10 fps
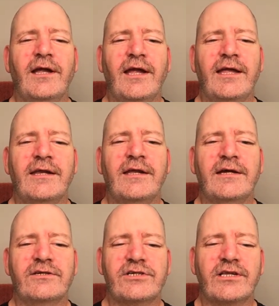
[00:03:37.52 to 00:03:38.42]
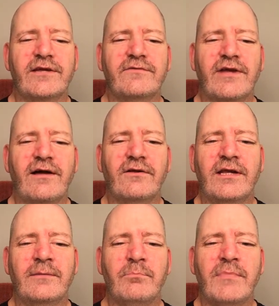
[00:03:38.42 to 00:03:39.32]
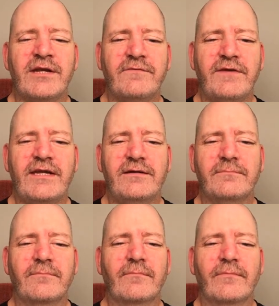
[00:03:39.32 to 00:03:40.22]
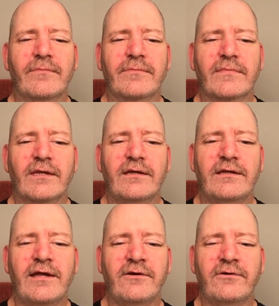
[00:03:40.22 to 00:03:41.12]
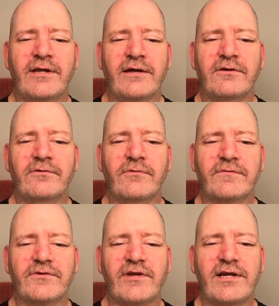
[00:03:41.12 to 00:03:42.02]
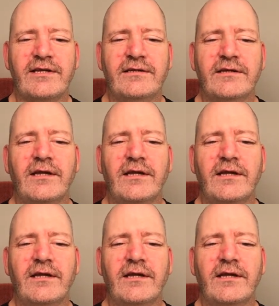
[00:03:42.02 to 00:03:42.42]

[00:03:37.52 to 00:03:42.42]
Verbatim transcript: And uh, she lives out in Menifee they down in Riverside.